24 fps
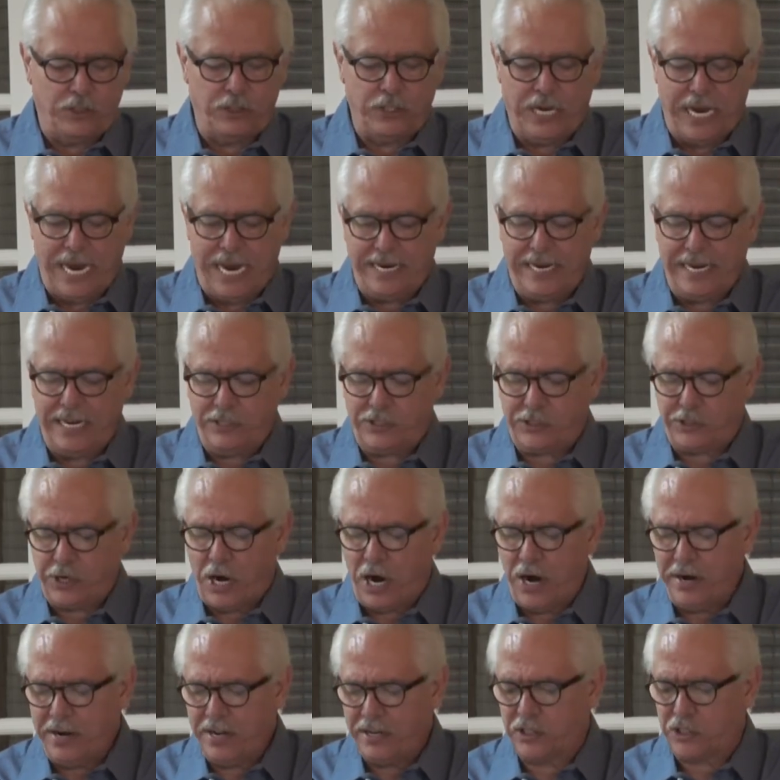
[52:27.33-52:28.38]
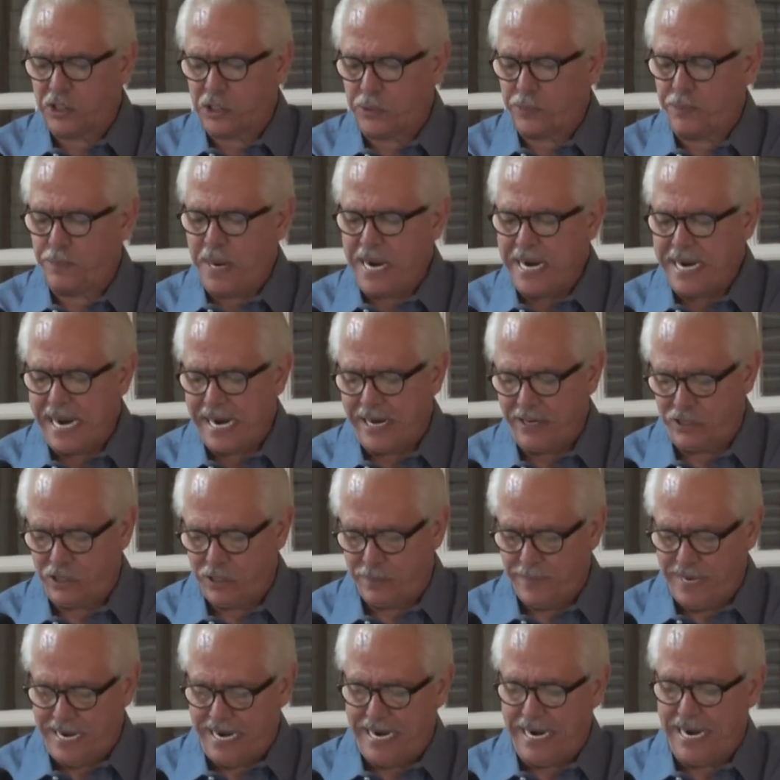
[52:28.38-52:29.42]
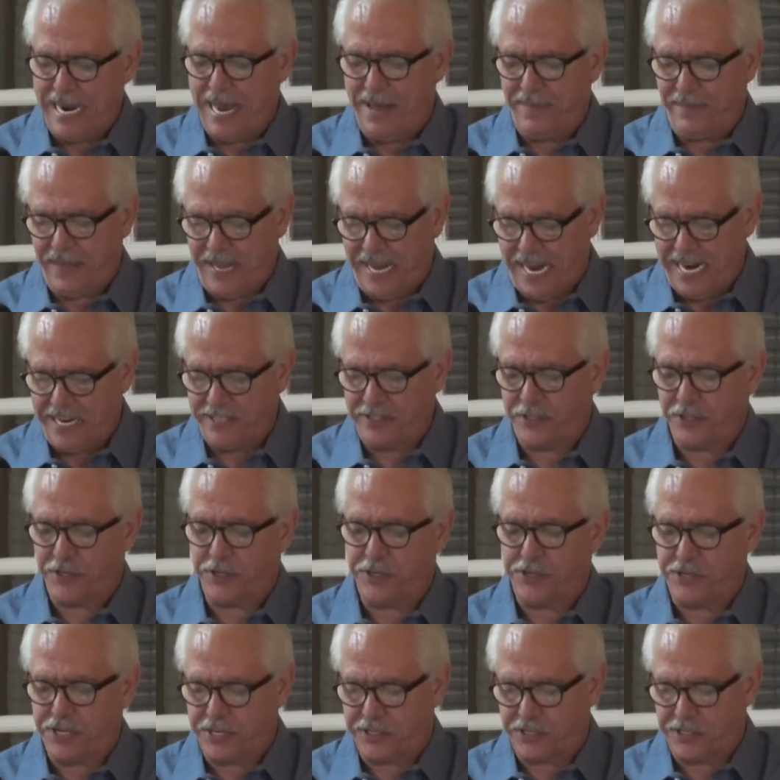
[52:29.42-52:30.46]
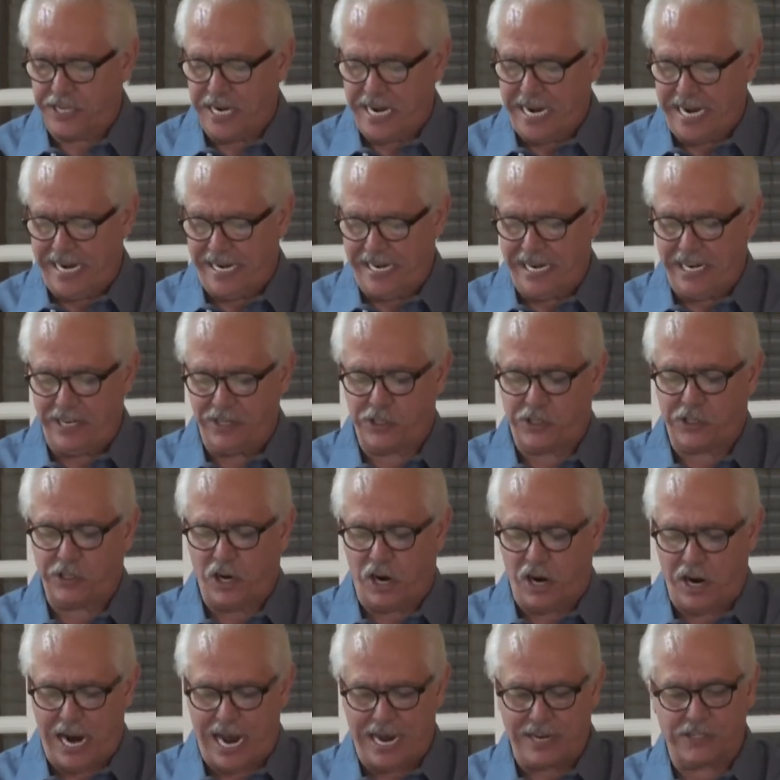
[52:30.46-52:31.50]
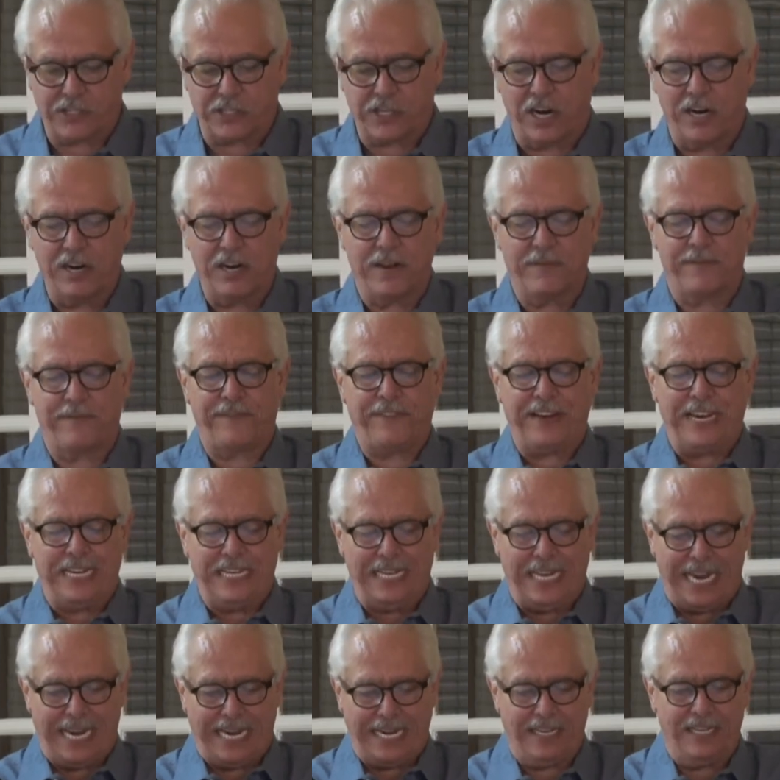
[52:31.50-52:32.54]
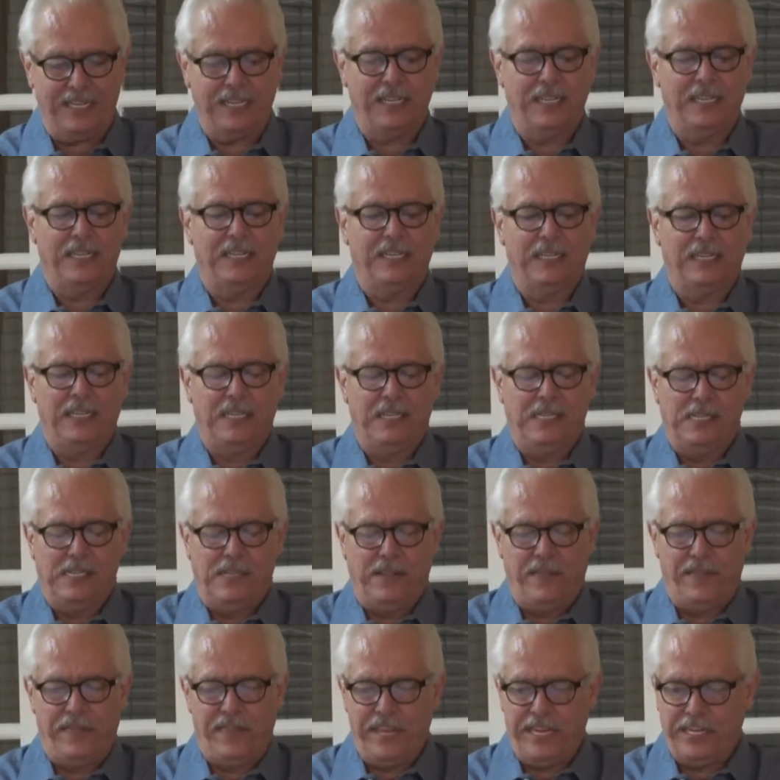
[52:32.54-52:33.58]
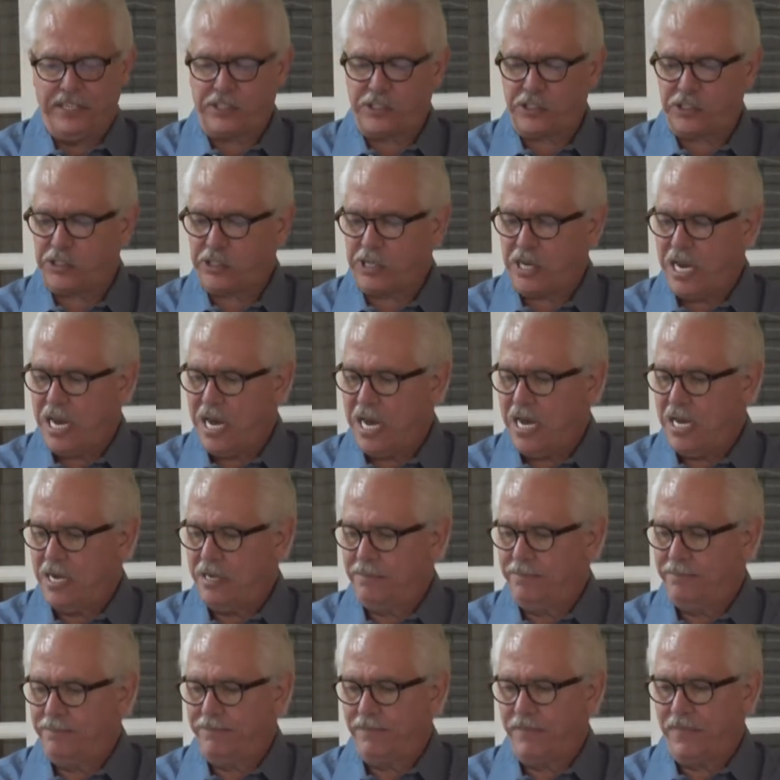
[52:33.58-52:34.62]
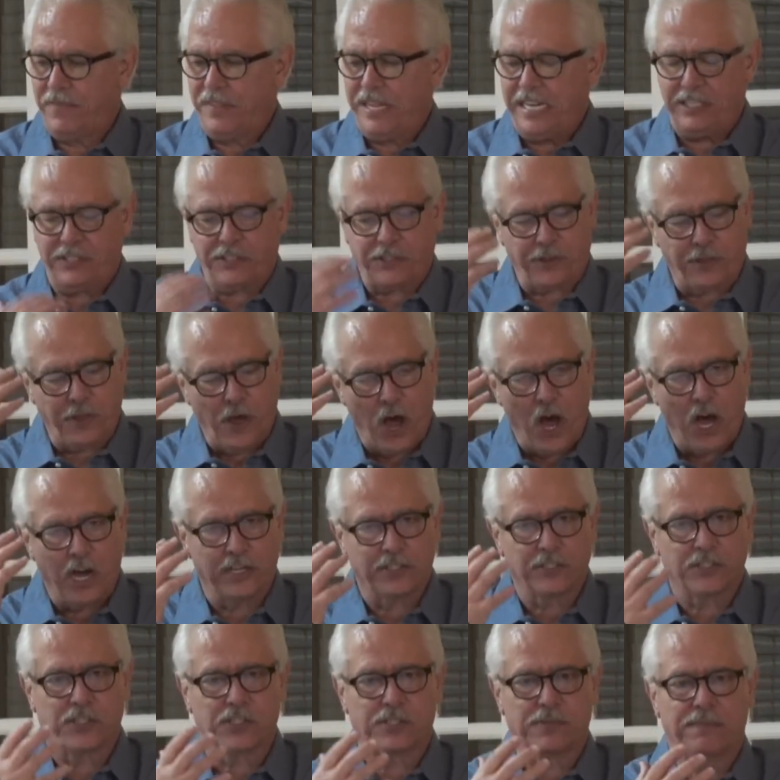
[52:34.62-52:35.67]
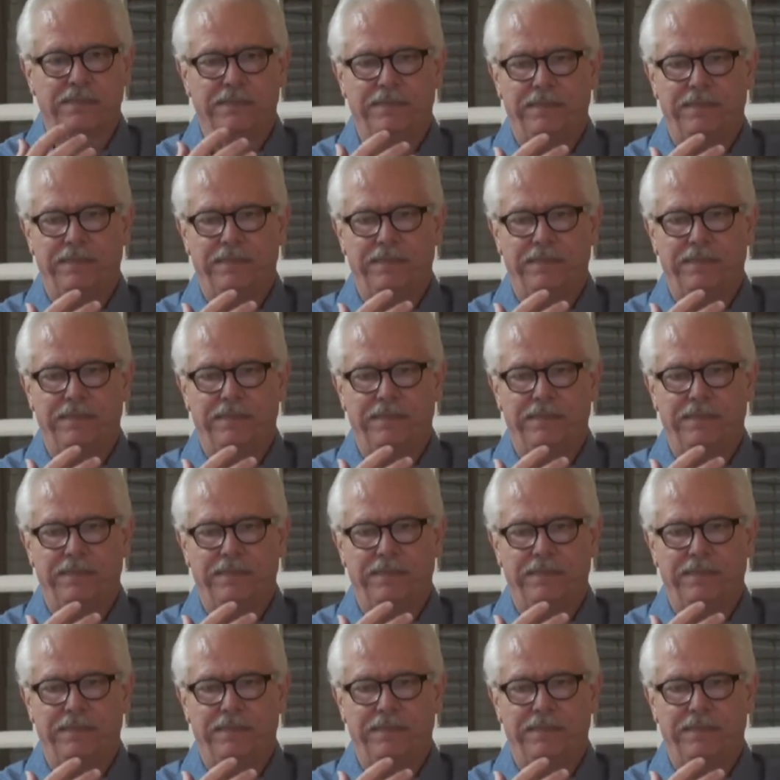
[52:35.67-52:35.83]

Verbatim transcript: and He started speaking to me at the age of 16. He start, I started feeling this, um, these thoughts